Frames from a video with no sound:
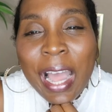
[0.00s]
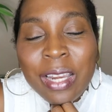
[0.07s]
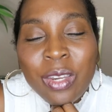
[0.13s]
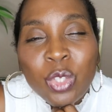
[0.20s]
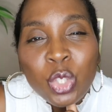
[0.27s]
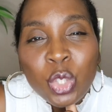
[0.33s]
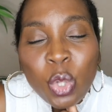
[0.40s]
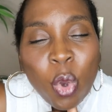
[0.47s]

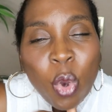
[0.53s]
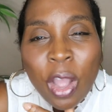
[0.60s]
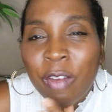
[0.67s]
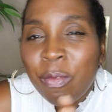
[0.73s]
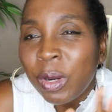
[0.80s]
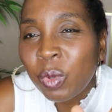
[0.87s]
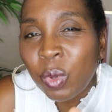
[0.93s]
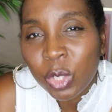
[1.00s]
and so
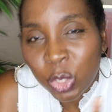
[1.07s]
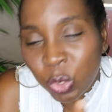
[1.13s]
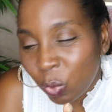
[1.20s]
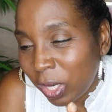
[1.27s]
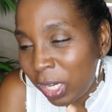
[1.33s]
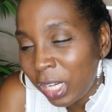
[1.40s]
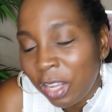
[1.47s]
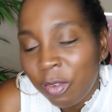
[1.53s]
everybody was
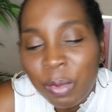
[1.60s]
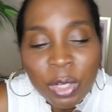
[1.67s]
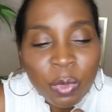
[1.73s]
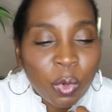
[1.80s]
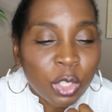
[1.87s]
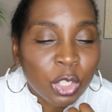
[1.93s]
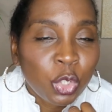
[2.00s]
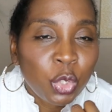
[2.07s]
doing it everybody
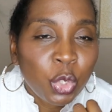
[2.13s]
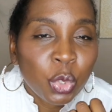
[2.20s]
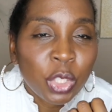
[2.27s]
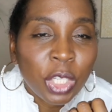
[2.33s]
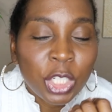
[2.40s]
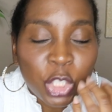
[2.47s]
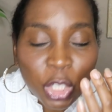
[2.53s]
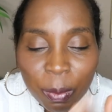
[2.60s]
was
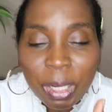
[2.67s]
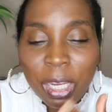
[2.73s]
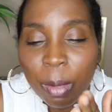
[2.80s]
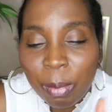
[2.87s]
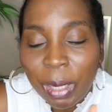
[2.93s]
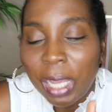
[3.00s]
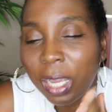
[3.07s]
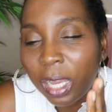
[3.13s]
using
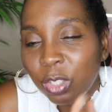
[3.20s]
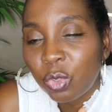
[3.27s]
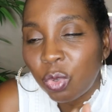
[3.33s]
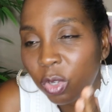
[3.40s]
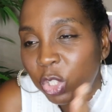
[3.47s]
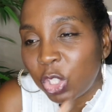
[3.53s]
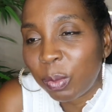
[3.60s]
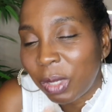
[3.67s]
jamaican black
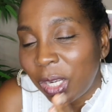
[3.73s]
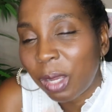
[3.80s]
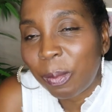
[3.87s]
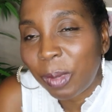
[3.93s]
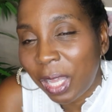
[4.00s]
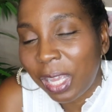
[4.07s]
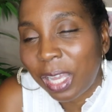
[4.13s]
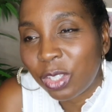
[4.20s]
castor oil jamaican
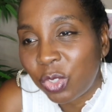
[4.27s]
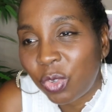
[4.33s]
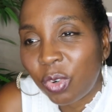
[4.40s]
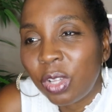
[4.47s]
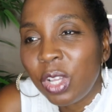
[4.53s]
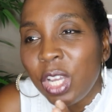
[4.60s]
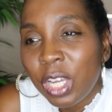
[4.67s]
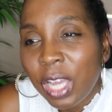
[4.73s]
black
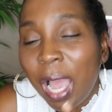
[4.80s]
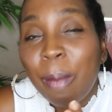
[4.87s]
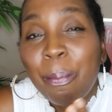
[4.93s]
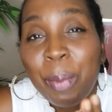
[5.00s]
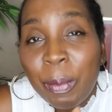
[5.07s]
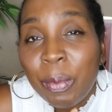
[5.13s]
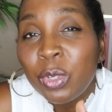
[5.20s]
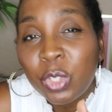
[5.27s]
castor oil
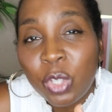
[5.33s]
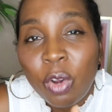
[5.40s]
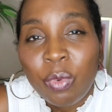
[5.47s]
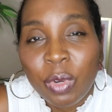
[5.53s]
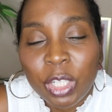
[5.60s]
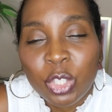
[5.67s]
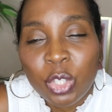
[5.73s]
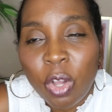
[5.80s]
and people saw
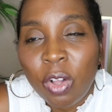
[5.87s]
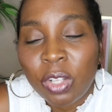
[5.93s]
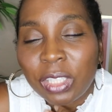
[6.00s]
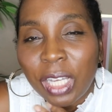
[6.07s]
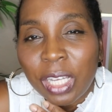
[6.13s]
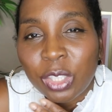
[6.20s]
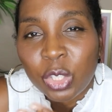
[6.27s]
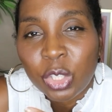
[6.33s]

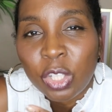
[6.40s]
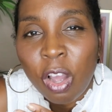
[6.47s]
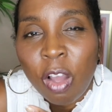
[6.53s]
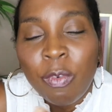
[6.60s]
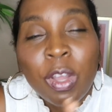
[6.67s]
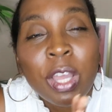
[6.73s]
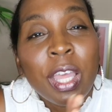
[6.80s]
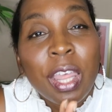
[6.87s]
results and
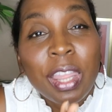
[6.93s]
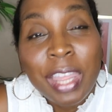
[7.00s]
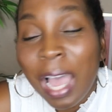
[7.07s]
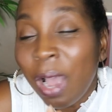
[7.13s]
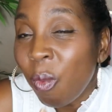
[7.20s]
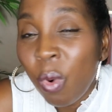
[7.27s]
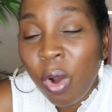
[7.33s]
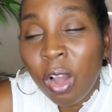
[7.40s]
stuff
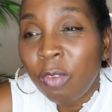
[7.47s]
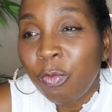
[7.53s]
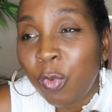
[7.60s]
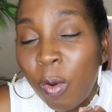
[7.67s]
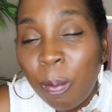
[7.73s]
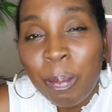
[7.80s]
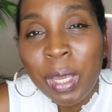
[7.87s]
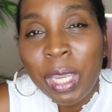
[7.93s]
that one
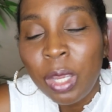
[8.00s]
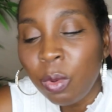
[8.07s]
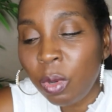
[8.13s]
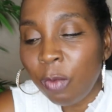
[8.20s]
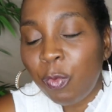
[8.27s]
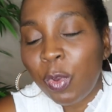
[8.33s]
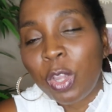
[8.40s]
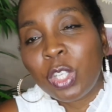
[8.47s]
for me
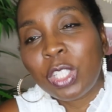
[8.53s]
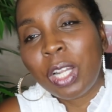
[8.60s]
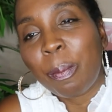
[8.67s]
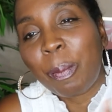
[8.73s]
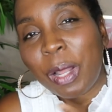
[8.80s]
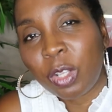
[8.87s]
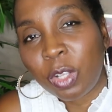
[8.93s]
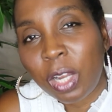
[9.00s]
if you're using
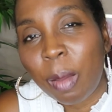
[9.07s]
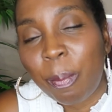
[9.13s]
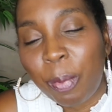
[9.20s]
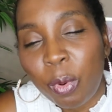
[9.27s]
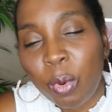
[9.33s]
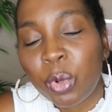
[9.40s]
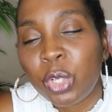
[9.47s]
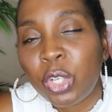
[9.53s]
a particular
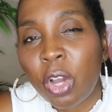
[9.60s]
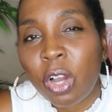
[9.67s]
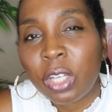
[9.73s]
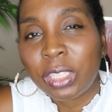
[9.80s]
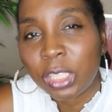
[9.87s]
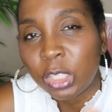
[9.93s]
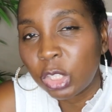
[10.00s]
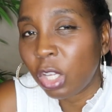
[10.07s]

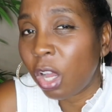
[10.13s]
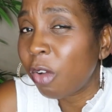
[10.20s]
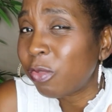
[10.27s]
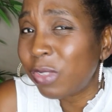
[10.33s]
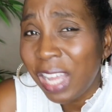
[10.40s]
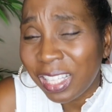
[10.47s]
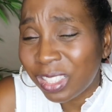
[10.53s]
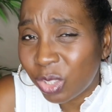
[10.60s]
product and
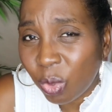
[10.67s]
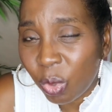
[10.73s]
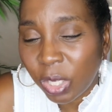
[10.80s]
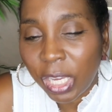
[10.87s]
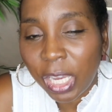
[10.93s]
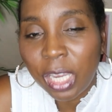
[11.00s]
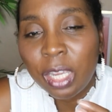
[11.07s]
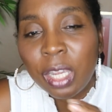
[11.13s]
stuff that's
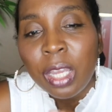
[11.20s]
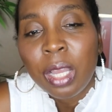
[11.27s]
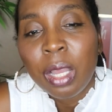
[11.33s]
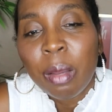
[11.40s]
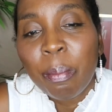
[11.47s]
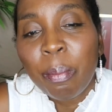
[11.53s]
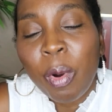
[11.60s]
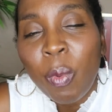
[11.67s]
okay
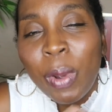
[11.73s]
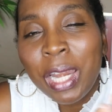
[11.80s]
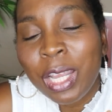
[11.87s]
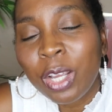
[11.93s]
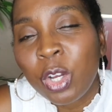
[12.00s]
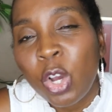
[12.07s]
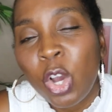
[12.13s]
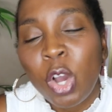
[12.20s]
but when
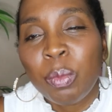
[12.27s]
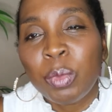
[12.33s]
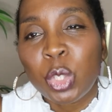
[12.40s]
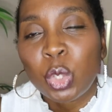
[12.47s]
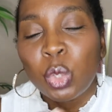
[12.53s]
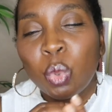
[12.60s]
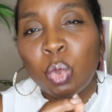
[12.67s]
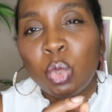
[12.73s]
it
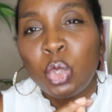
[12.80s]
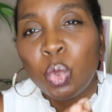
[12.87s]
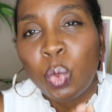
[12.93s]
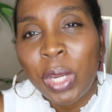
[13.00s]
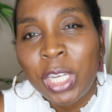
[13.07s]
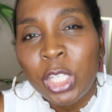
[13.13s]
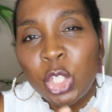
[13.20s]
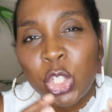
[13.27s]
comes to
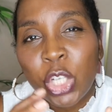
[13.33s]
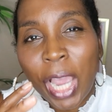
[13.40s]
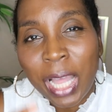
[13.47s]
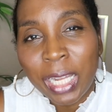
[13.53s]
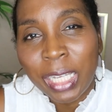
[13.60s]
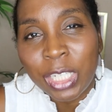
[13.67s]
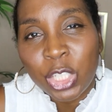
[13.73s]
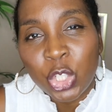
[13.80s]
doing
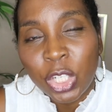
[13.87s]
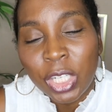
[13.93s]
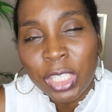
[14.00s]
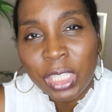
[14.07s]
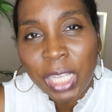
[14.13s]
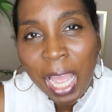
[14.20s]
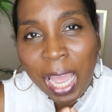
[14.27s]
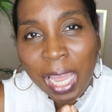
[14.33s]

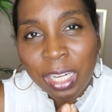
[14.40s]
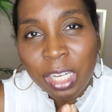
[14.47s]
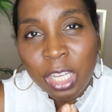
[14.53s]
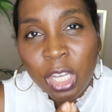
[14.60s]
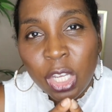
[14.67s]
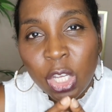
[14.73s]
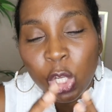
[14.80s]
challenges and